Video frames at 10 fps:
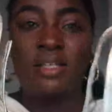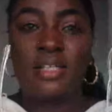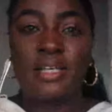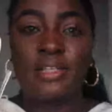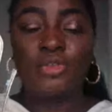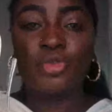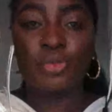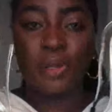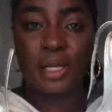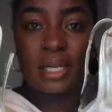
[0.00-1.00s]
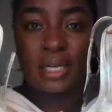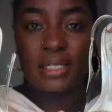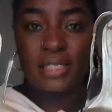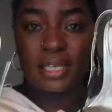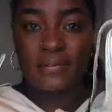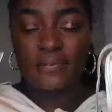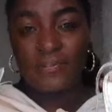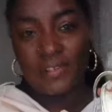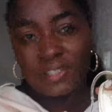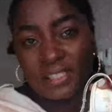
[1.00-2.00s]
they are super nice and
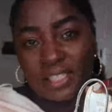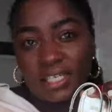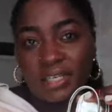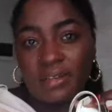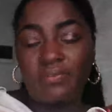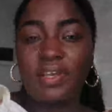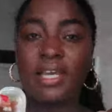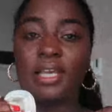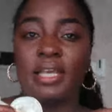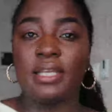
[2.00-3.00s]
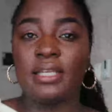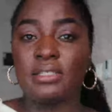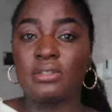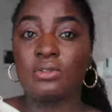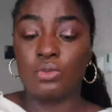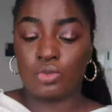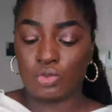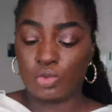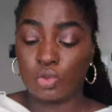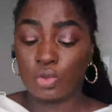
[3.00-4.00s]
festive and look
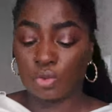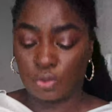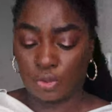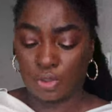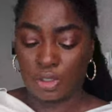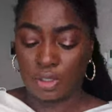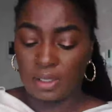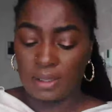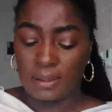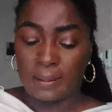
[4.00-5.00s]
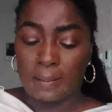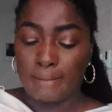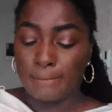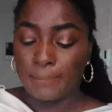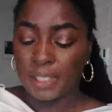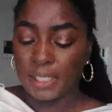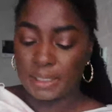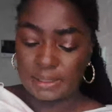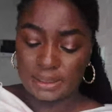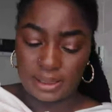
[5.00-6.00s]
so good.
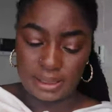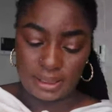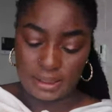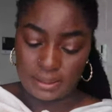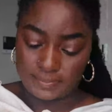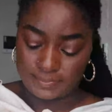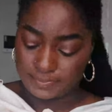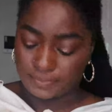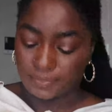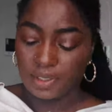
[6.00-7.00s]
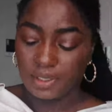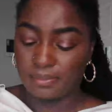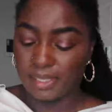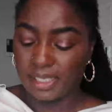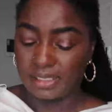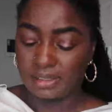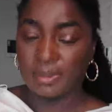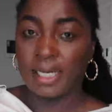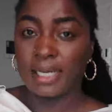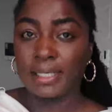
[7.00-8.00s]
But mine is
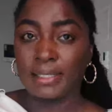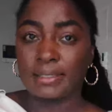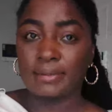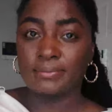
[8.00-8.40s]
bad.